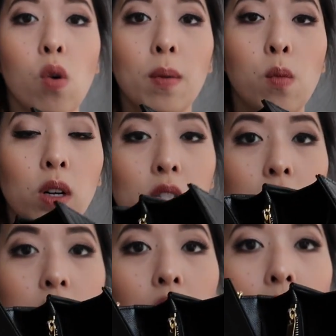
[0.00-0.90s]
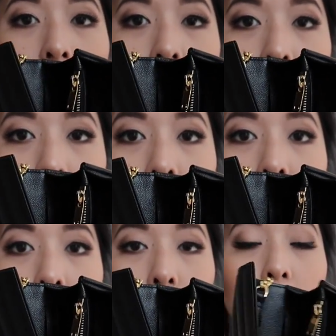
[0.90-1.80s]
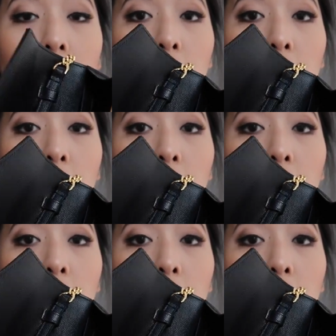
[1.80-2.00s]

one more slot here.